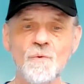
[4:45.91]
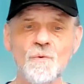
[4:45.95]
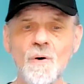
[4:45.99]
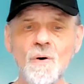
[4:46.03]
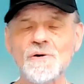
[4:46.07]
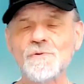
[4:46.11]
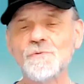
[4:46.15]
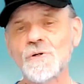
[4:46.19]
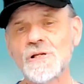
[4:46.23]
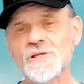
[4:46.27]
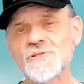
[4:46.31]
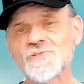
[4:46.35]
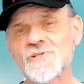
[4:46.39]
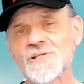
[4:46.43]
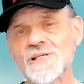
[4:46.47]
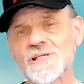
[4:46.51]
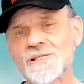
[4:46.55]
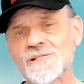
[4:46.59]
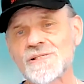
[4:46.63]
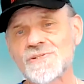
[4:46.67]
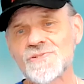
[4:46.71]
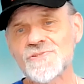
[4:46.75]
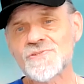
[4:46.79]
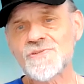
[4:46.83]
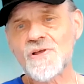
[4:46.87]
The one
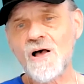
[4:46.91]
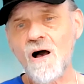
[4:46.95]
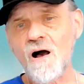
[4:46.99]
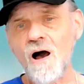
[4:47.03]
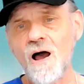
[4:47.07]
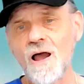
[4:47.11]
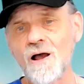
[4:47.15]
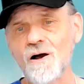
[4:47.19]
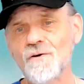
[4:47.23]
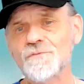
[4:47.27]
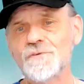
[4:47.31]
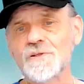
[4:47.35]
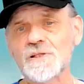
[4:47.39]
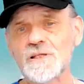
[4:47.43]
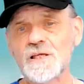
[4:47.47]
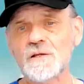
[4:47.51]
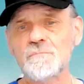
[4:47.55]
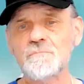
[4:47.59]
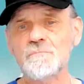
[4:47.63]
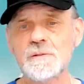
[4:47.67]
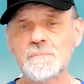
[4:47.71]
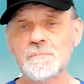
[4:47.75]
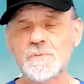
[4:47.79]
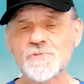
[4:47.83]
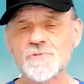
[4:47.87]
reason is I
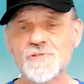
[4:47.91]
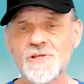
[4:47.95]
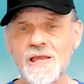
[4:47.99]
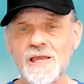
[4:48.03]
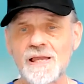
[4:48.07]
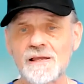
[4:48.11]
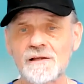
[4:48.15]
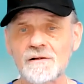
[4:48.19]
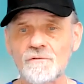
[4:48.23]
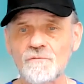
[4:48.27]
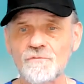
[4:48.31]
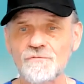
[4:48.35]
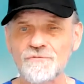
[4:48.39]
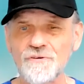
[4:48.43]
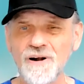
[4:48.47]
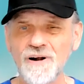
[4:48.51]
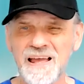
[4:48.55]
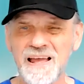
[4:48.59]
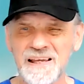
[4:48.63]
often get people saying,